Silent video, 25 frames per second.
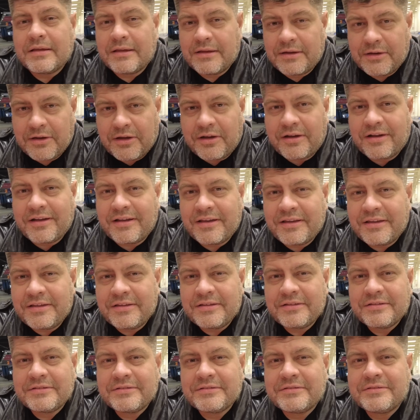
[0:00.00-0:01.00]
And
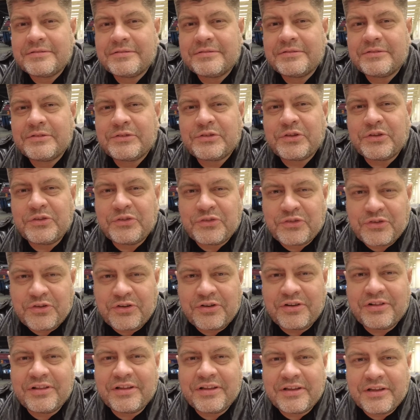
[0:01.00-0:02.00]
I
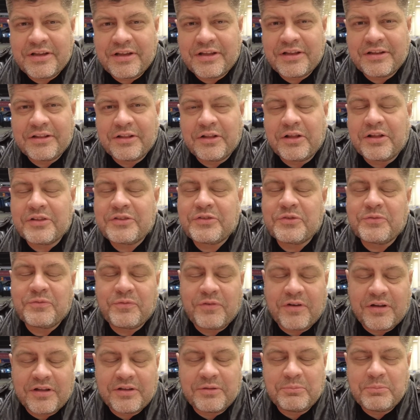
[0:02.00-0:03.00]
sincerely had lots of
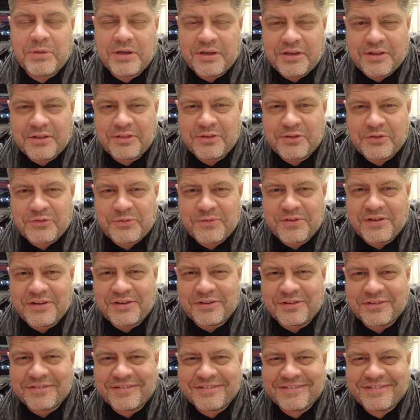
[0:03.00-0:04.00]
fun making this video.